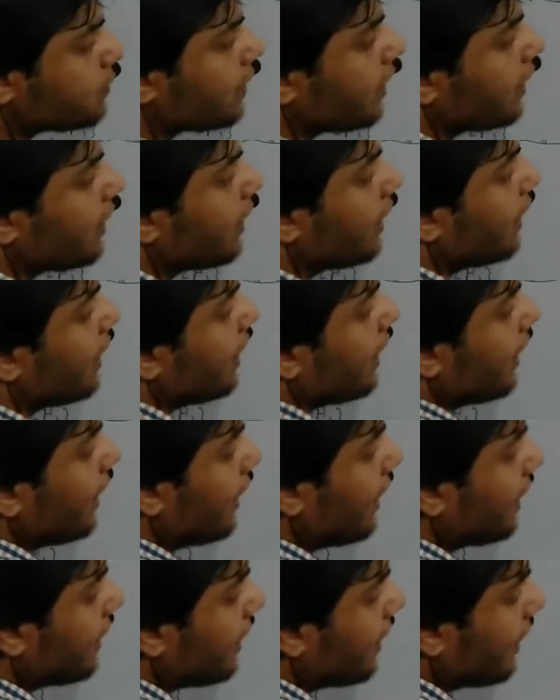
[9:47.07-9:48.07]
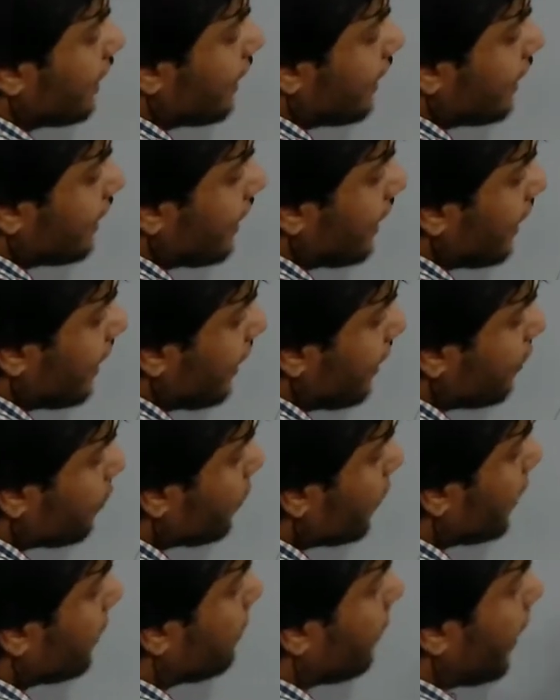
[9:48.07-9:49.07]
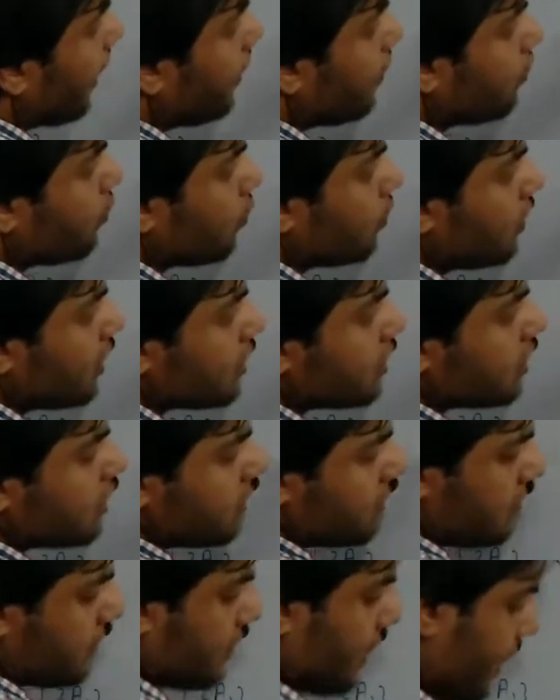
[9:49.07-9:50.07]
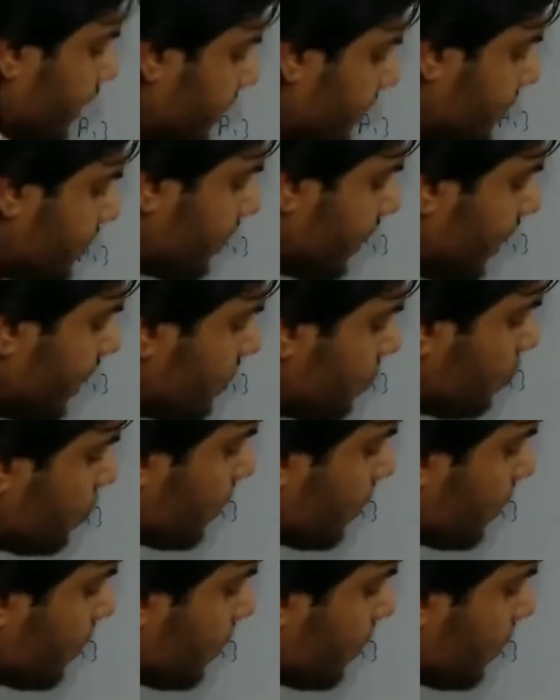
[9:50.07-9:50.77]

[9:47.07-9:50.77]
way, it will bind to this site, as you